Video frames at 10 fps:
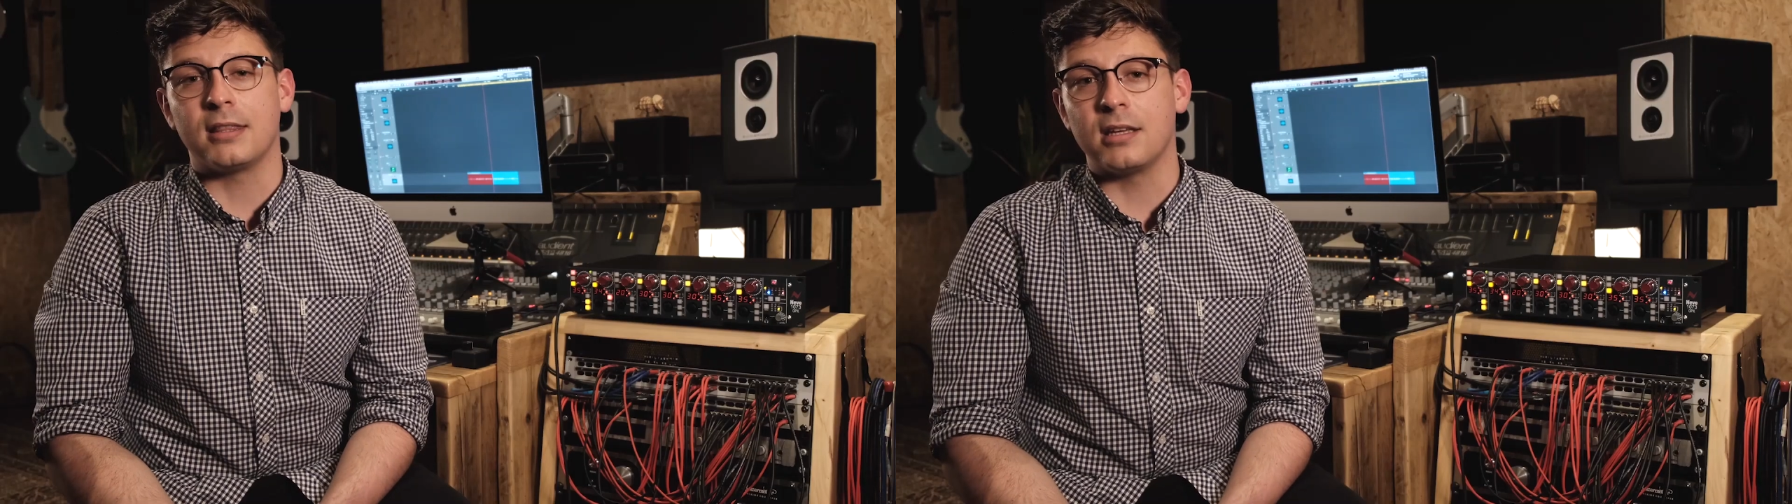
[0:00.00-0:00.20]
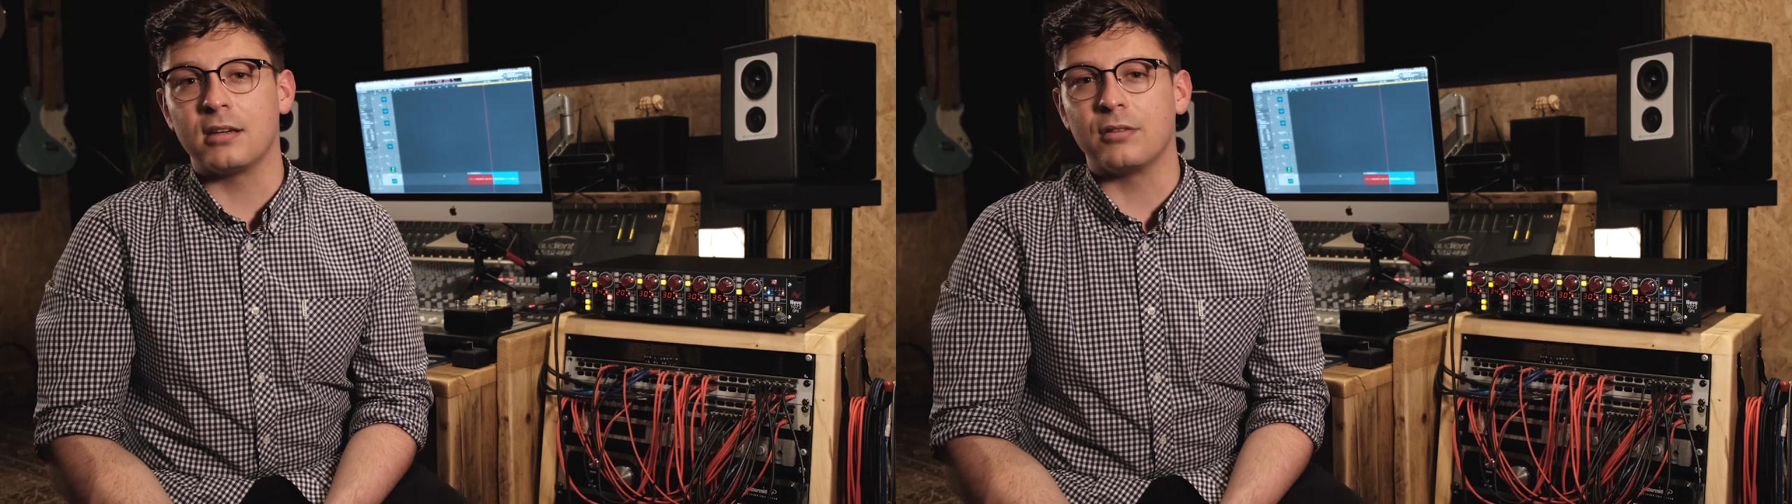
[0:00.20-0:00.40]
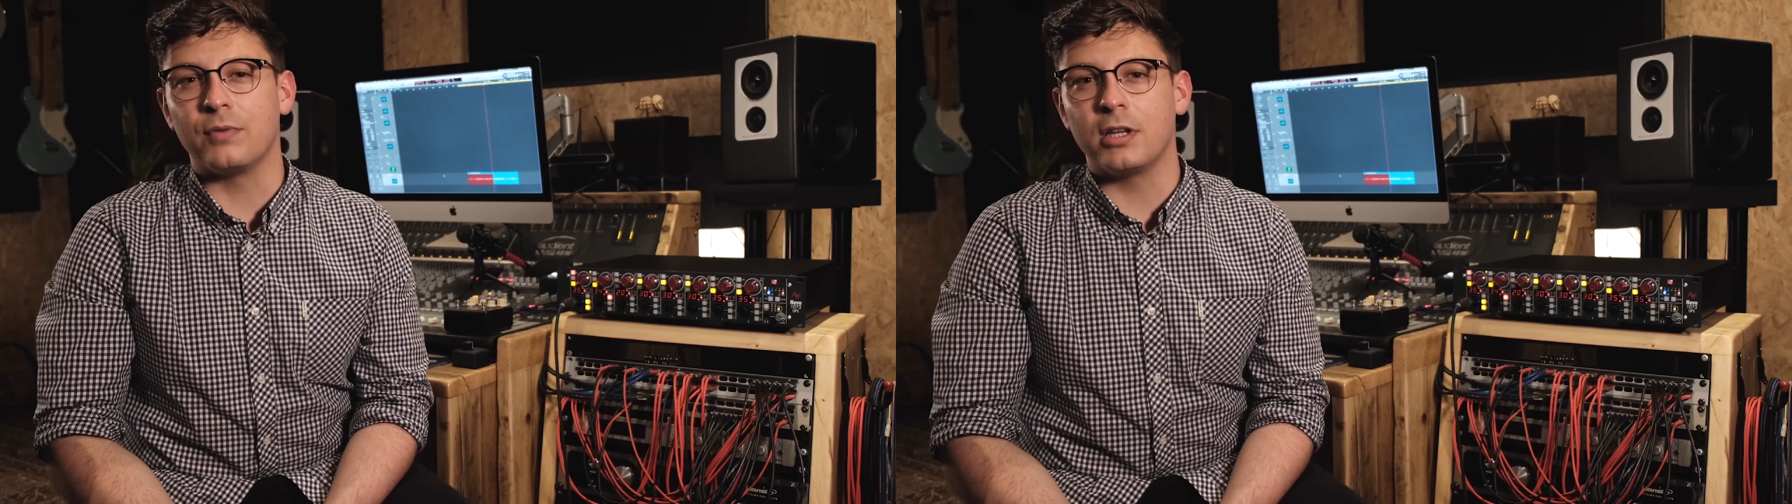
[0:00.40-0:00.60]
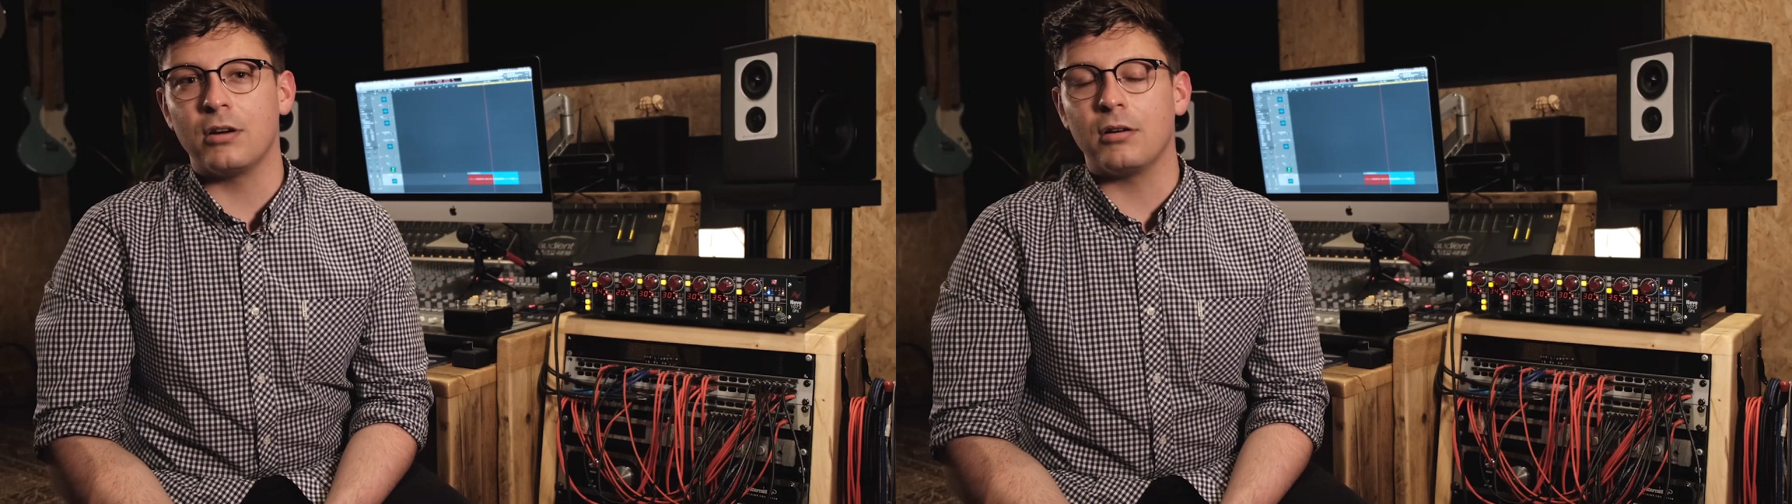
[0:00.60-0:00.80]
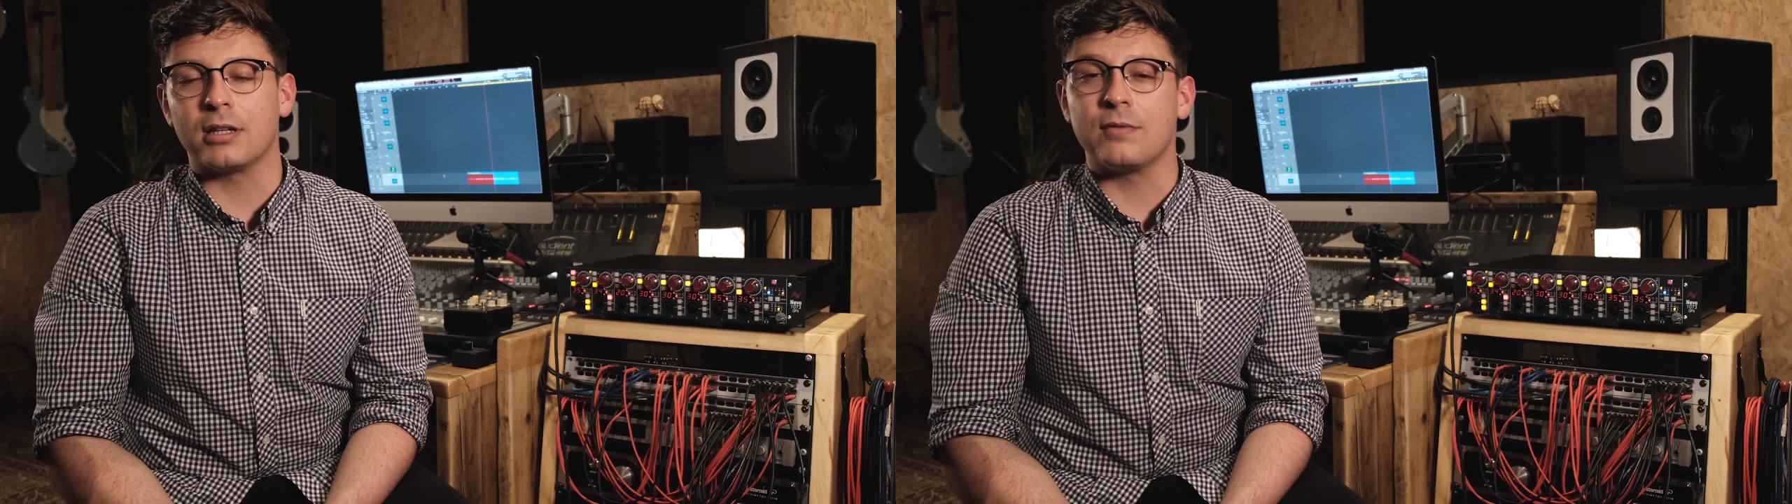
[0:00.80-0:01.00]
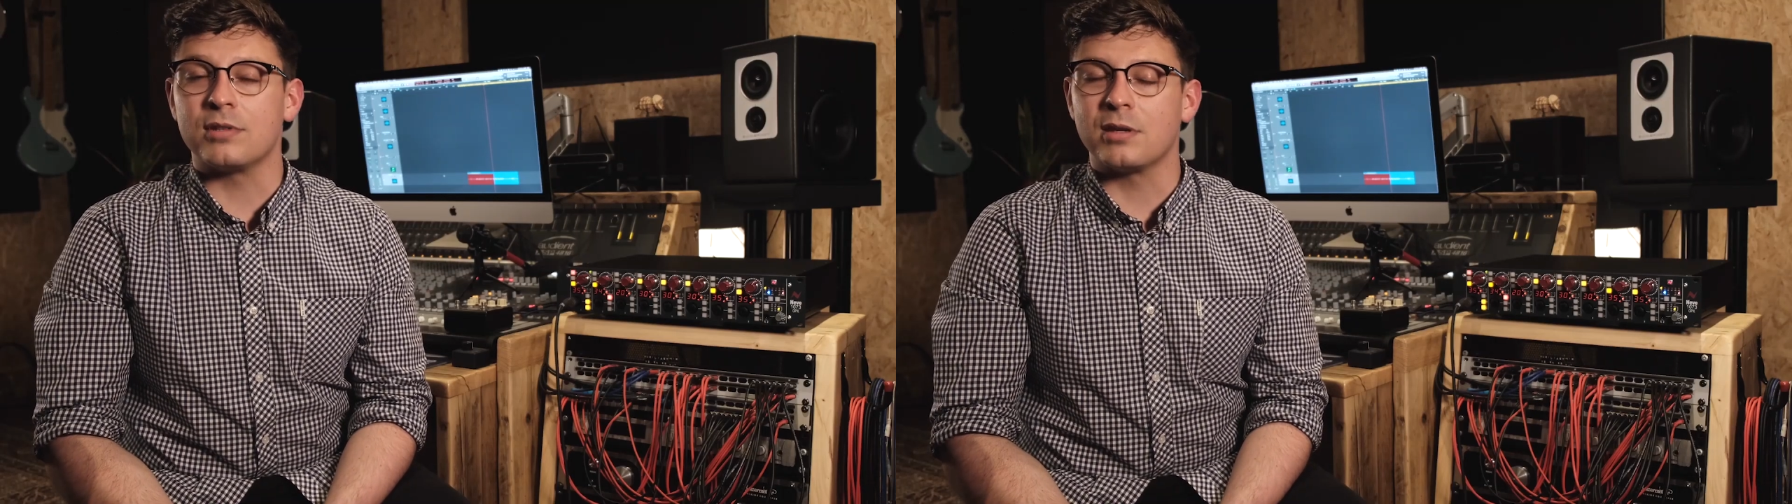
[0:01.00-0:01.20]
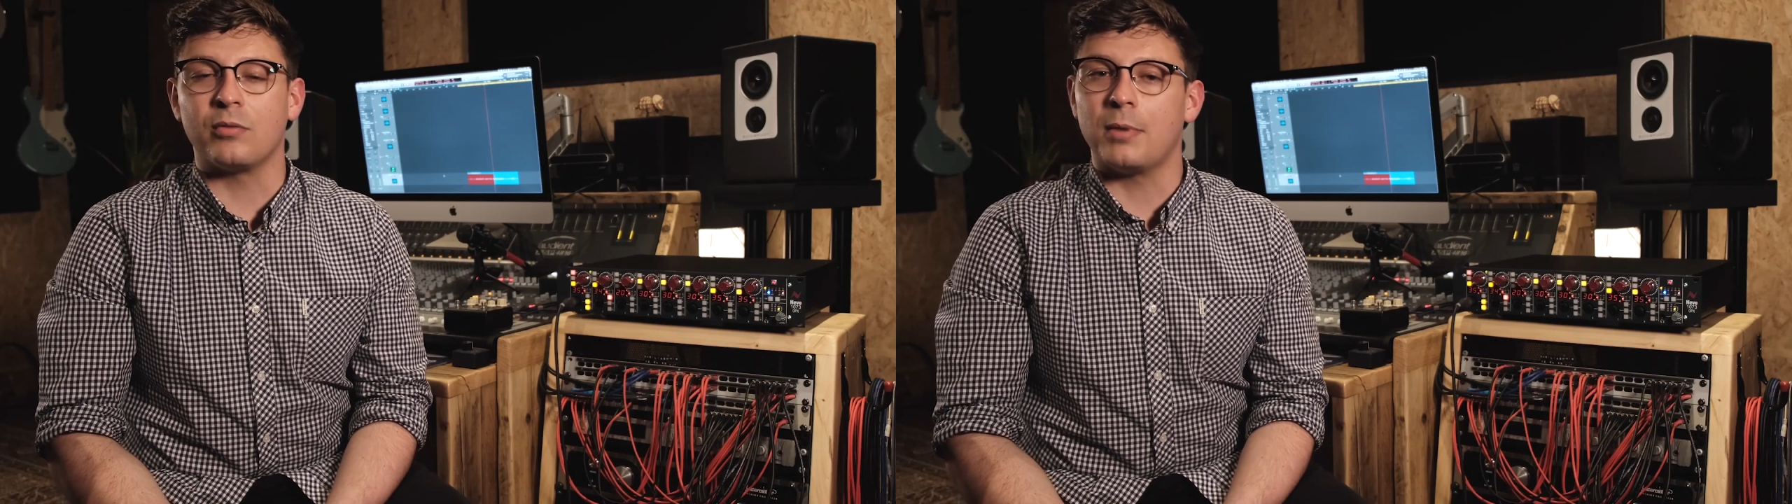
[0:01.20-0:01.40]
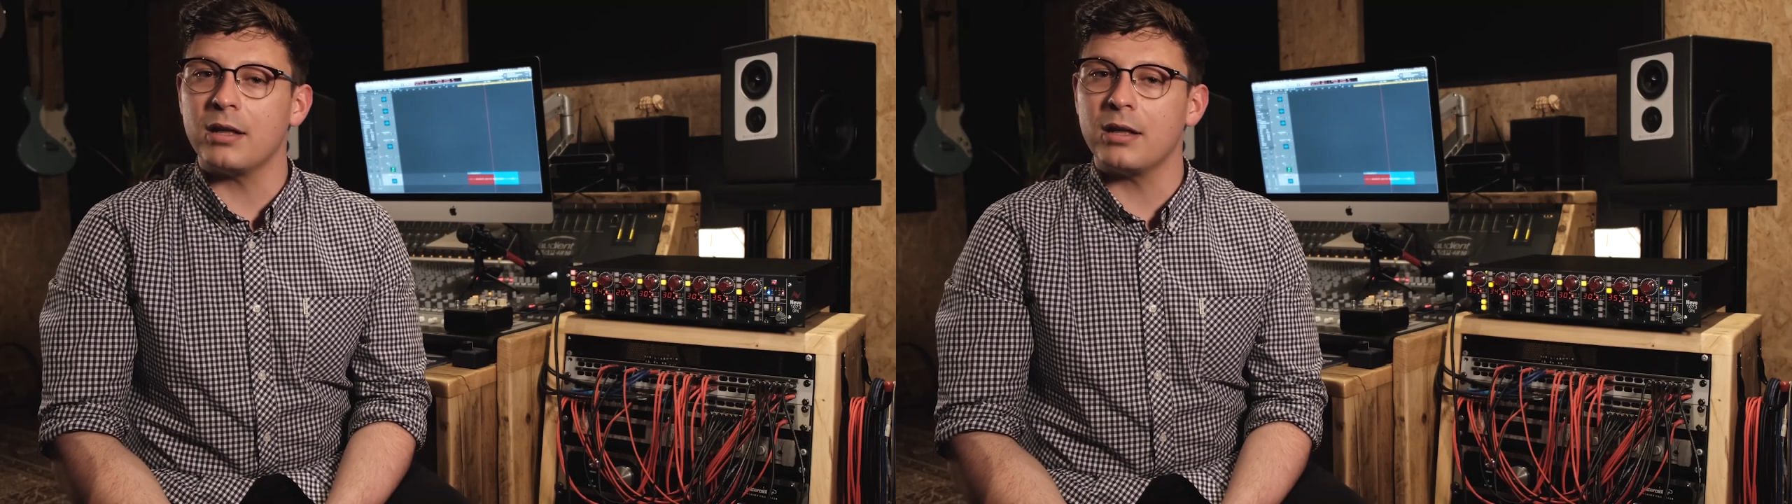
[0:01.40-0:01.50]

At the end of the video, I'll give you some